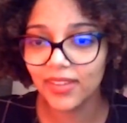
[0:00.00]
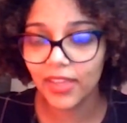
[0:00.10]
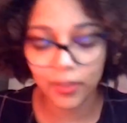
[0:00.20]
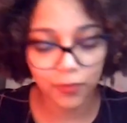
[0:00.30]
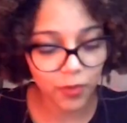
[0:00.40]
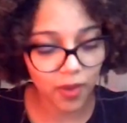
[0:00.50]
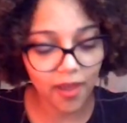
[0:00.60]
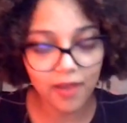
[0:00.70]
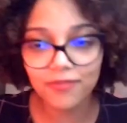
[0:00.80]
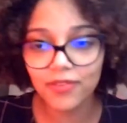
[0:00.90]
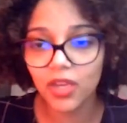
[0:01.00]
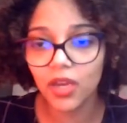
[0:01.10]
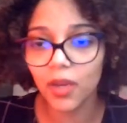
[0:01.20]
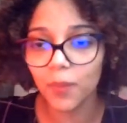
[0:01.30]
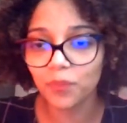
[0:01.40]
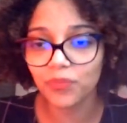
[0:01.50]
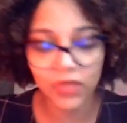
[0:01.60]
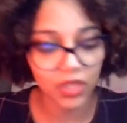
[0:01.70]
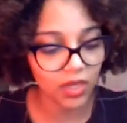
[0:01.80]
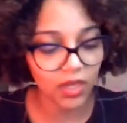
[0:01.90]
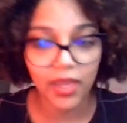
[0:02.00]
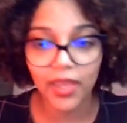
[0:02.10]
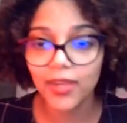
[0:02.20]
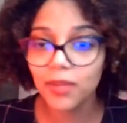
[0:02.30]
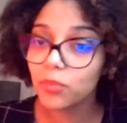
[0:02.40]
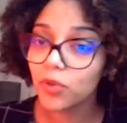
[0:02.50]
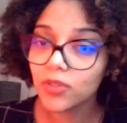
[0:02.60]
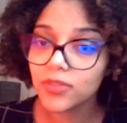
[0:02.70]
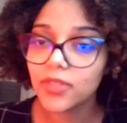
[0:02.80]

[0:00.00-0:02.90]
If you have any books